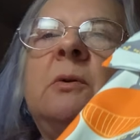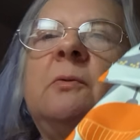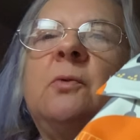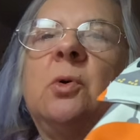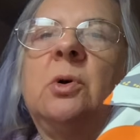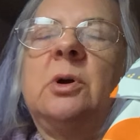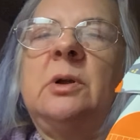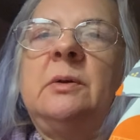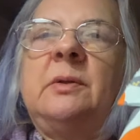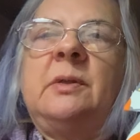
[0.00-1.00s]
for
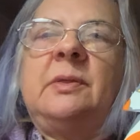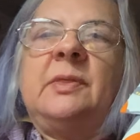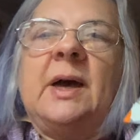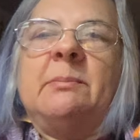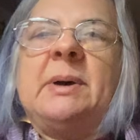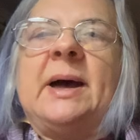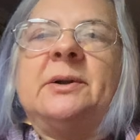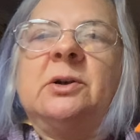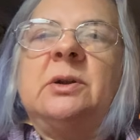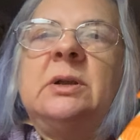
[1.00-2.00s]
that
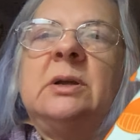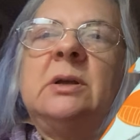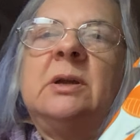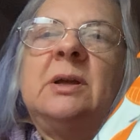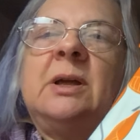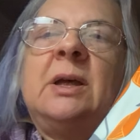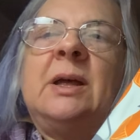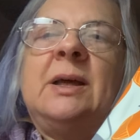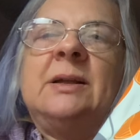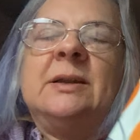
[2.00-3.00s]
pattern.
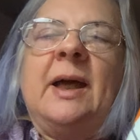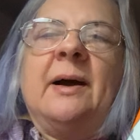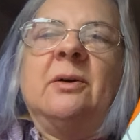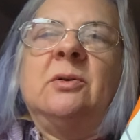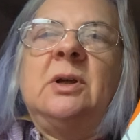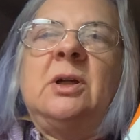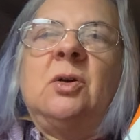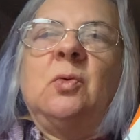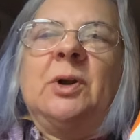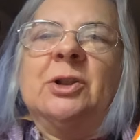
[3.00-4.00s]
Now,
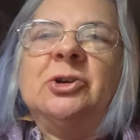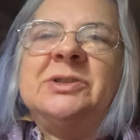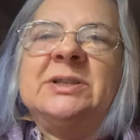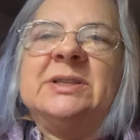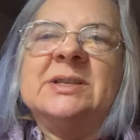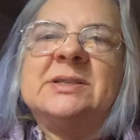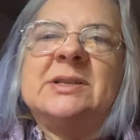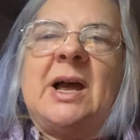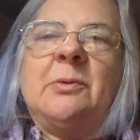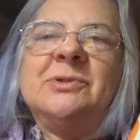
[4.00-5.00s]
when I looked at this,
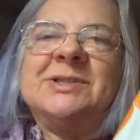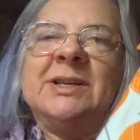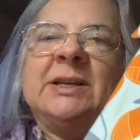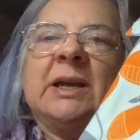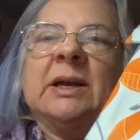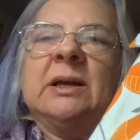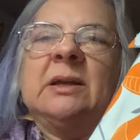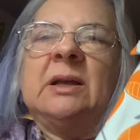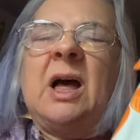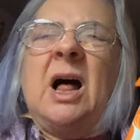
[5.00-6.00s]
I was thinking,
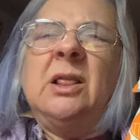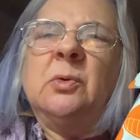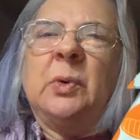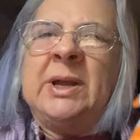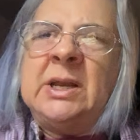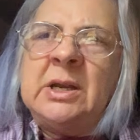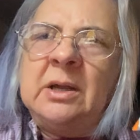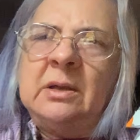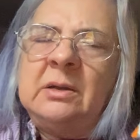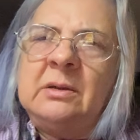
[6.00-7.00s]
Halloween?
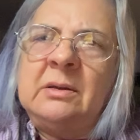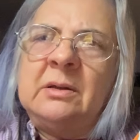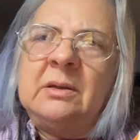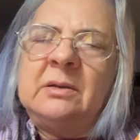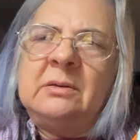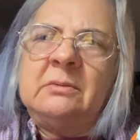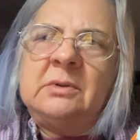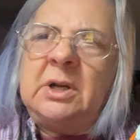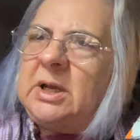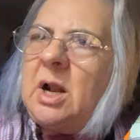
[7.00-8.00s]

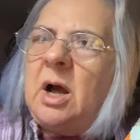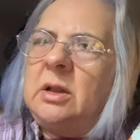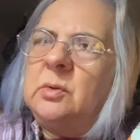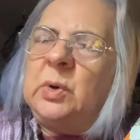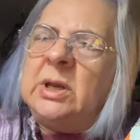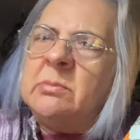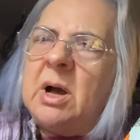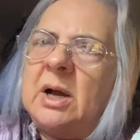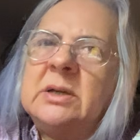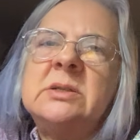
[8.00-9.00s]
Did I get a Halloween
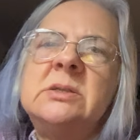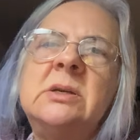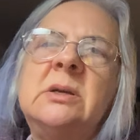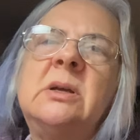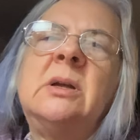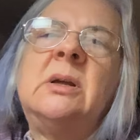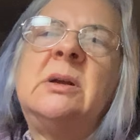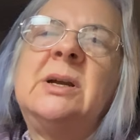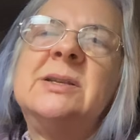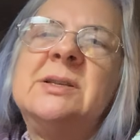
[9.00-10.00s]
box?
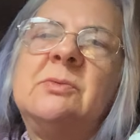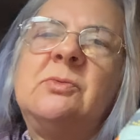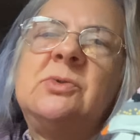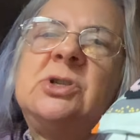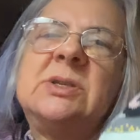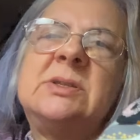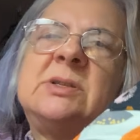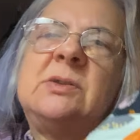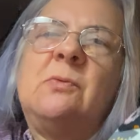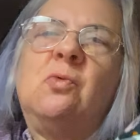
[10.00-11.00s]
Because it just
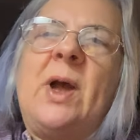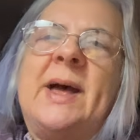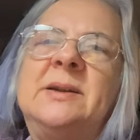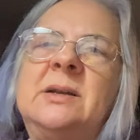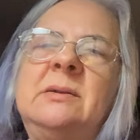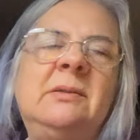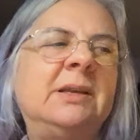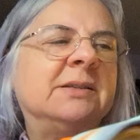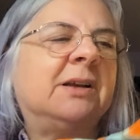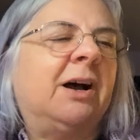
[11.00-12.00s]
read,
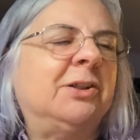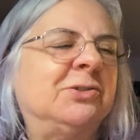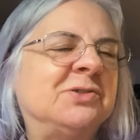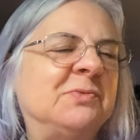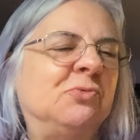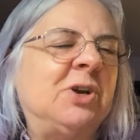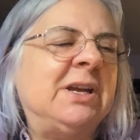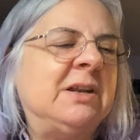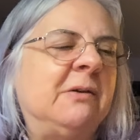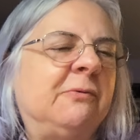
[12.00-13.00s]
these colors
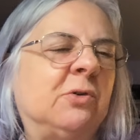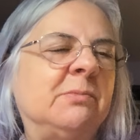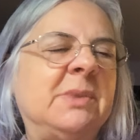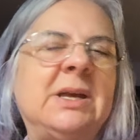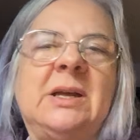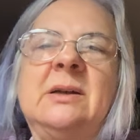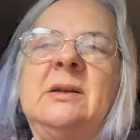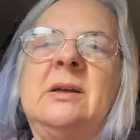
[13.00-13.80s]
read for me